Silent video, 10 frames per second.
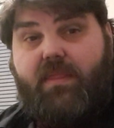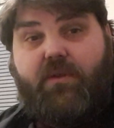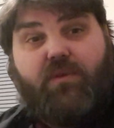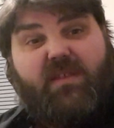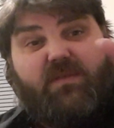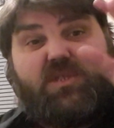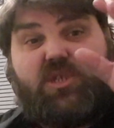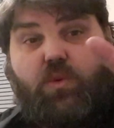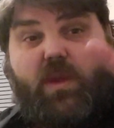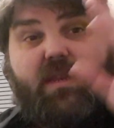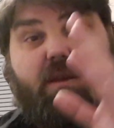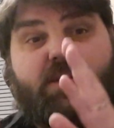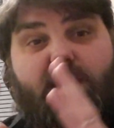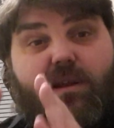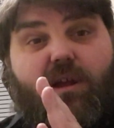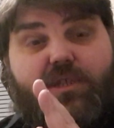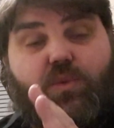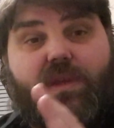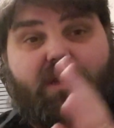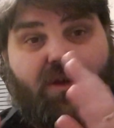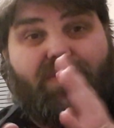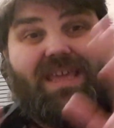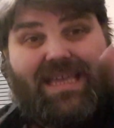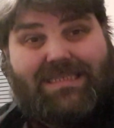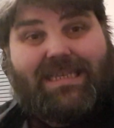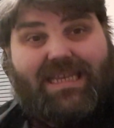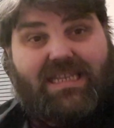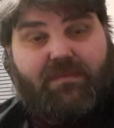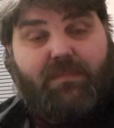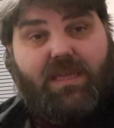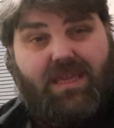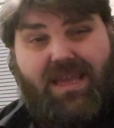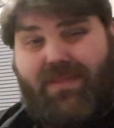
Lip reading: There are even 2 windows and a larger window that is a hidden Mickey,